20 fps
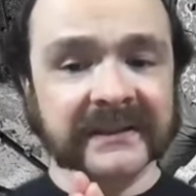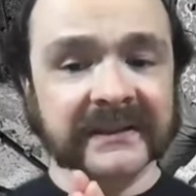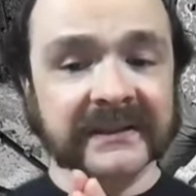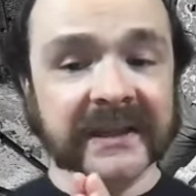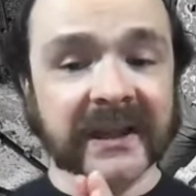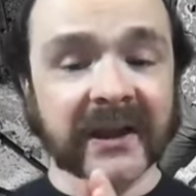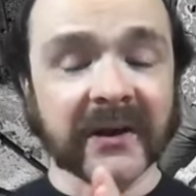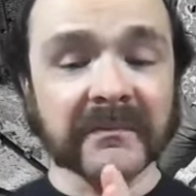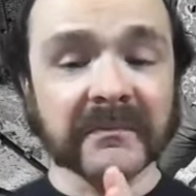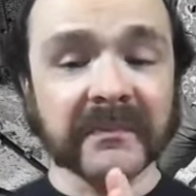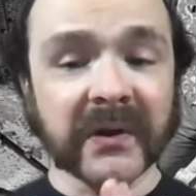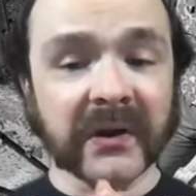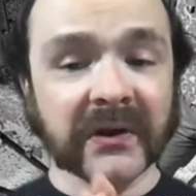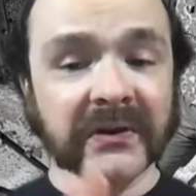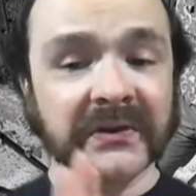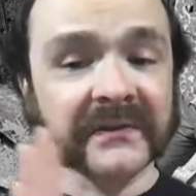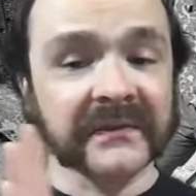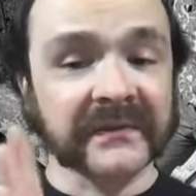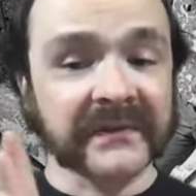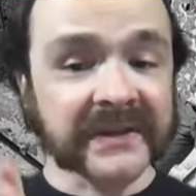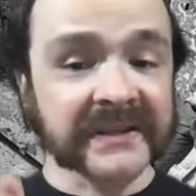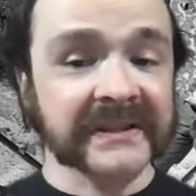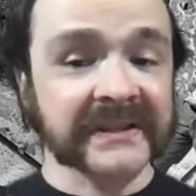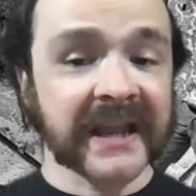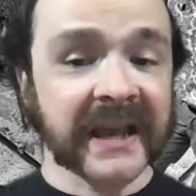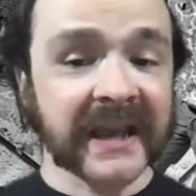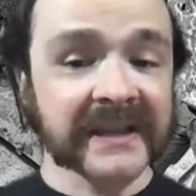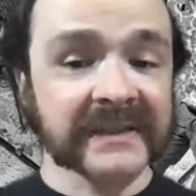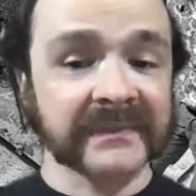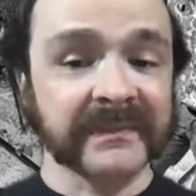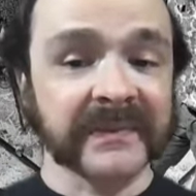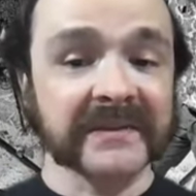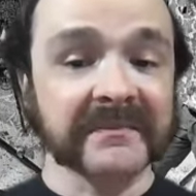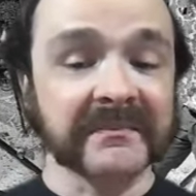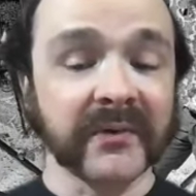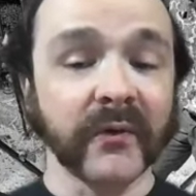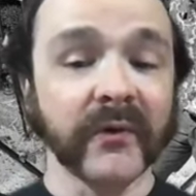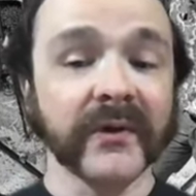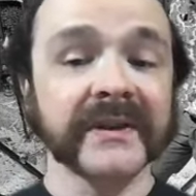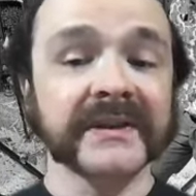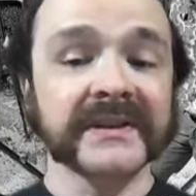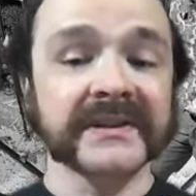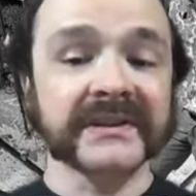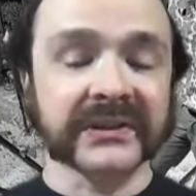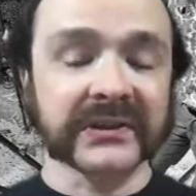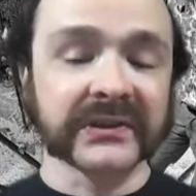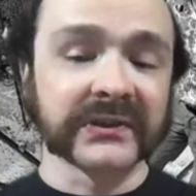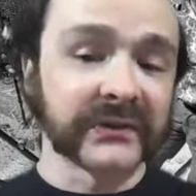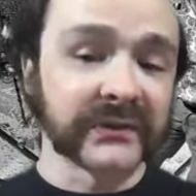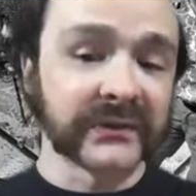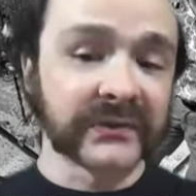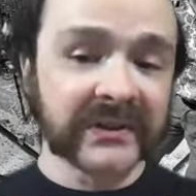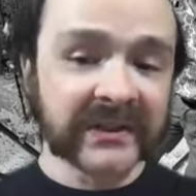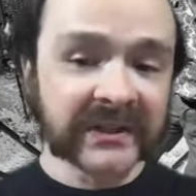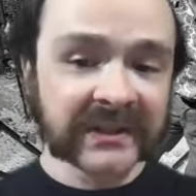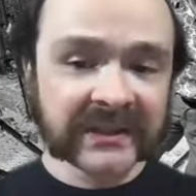has been pointed to